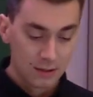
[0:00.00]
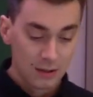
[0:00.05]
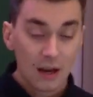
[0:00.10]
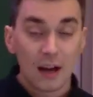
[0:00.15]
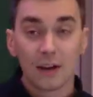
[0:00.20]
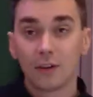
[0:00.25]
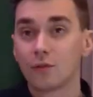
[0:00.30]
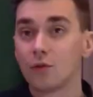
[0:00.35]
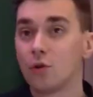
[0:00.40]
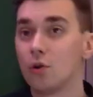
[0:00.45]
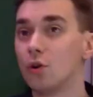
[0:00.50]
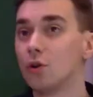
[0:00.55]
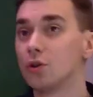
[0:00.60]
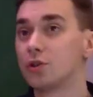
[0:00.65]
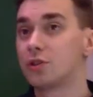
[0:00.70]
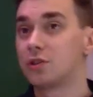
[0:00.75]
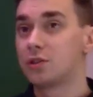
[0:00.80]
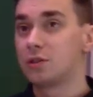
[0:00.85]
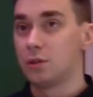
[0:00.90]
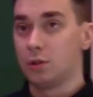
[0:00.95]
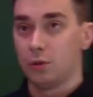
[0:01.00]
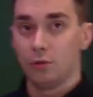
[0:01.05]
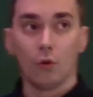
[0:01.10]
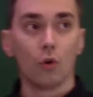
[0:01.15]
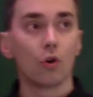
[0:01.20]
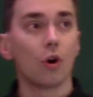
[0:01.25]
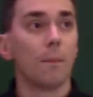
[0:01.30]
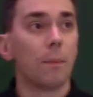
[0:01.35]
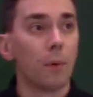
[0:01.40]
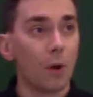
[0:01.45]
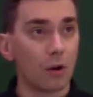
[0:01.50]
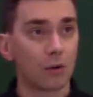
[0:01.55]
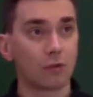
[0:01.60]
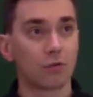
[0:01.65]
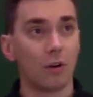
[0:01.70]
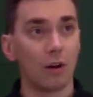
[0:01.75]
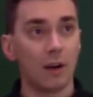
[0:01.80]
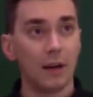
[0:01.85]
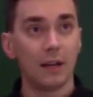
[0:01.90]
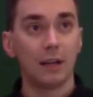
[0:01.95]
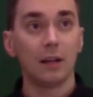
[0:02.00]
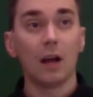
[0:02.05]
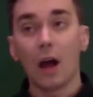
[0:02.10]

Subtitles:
And of course, you've all got blogs, right?